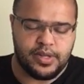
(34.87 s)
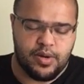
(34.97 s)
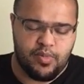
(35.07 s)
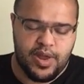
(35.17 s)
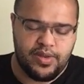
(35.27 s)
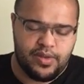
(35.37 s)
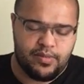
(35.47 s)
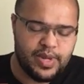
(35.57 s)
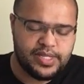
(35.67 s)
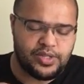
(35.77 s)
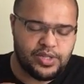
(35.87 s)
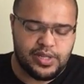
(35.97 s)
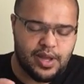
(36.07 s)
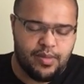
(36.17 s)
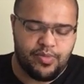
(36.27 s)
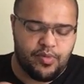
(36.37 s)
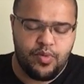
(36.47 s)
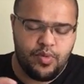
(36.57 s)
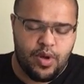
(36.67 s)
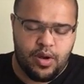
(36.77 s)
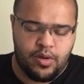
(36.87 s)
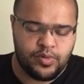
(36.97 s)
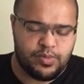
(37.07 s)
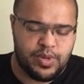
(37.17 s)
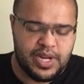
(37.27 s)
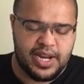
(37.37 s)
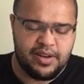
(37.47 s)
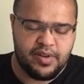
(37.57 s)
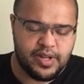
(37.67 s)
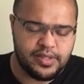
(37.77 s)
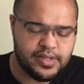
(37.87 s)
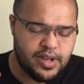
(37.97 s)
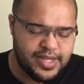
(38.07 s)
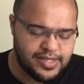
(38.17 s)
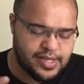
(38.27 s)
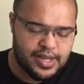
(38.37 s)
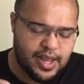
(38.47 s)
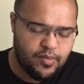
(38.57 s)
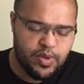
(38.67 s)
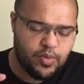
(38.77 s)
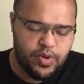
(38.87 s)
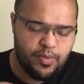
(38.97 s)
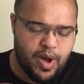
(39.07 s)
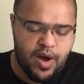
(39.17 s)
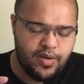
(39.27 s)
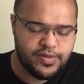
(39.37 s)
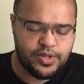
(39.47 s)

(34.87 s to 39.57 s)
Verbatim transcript: and I pray that the messages that come through are ultimately clear and concise and they help you on your path